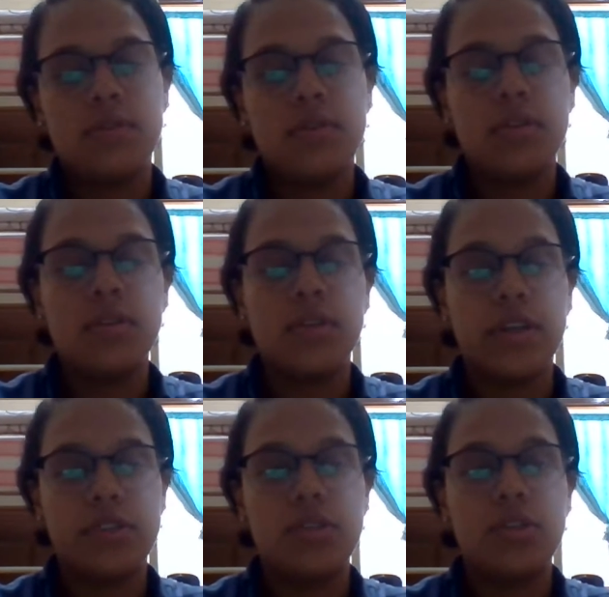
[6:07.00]
in the
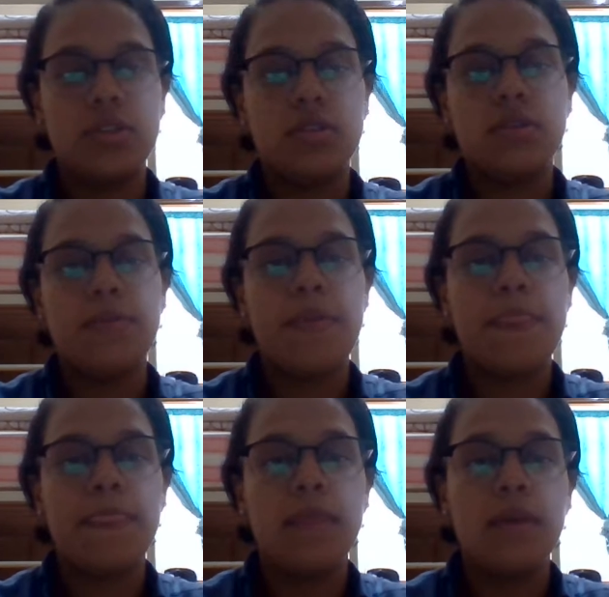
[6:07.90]
last years.
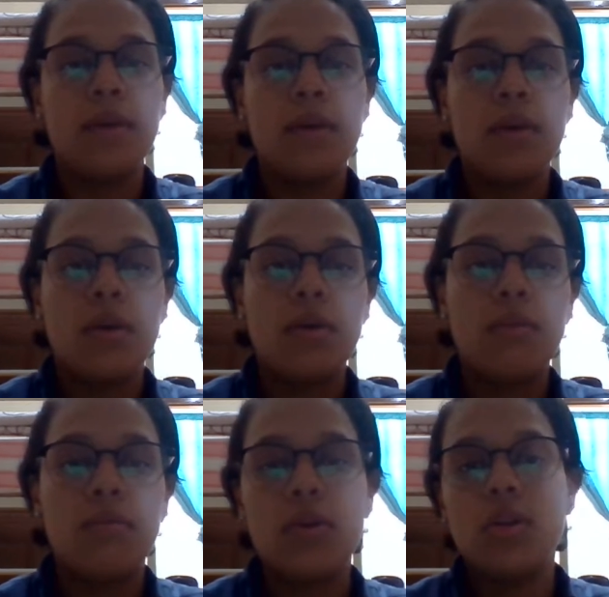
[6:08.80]

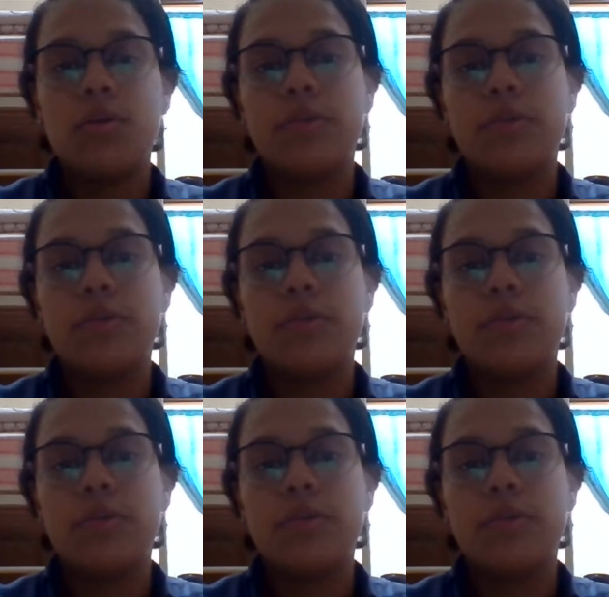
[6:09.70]
Broiler